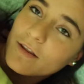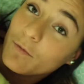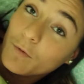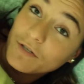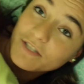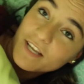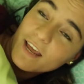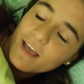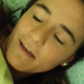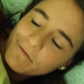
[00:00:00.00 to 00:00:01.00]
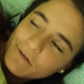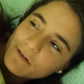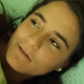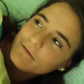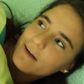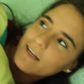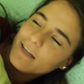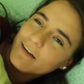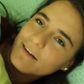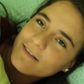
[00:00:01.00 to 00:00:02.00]
The worst day ever right
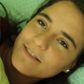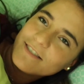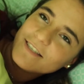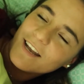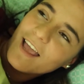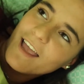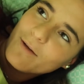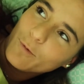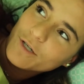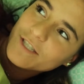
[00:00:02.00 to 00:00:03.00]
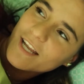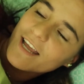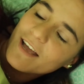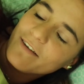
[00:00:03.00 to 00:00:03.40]
here is today. Worst day